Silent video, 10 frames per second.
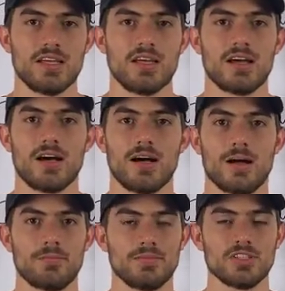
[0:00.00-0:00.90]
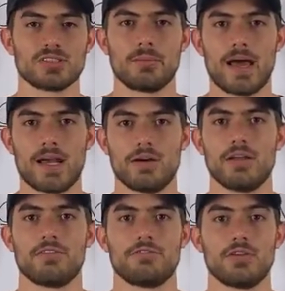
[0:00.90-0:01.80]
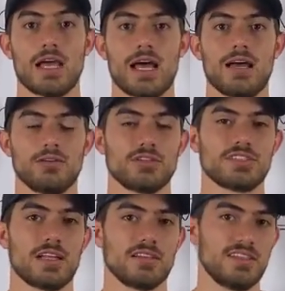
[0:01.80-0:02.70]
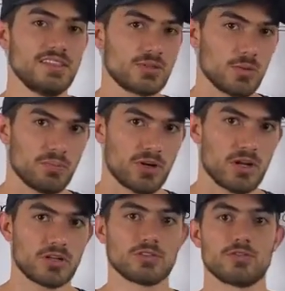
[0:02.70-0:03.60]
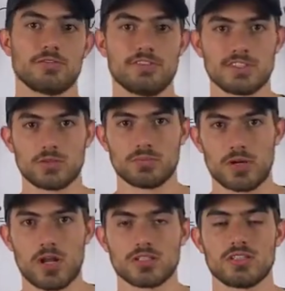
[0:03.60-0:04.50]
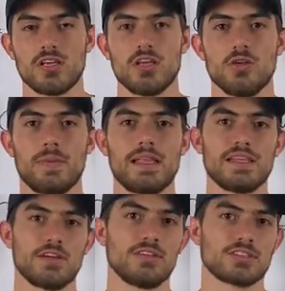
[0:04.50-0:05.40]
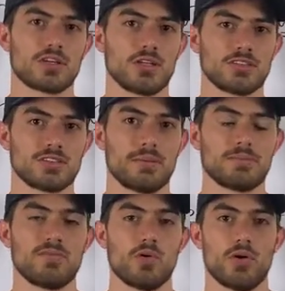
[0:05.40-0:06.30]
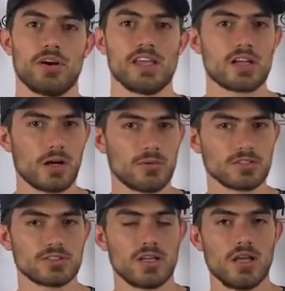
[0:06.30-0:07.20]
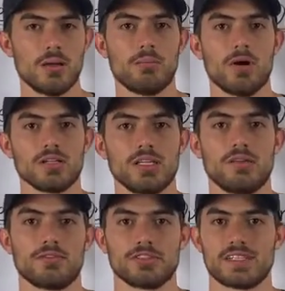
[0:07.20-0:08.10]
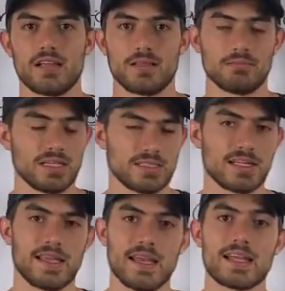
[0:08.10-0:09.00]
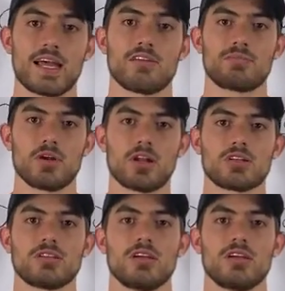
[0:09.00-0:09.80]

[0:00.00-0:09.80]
Doesn't matter if you're selling digital products or physical products. You mainly hear this concept for e-commerce, but if you're selling basically any kind of product,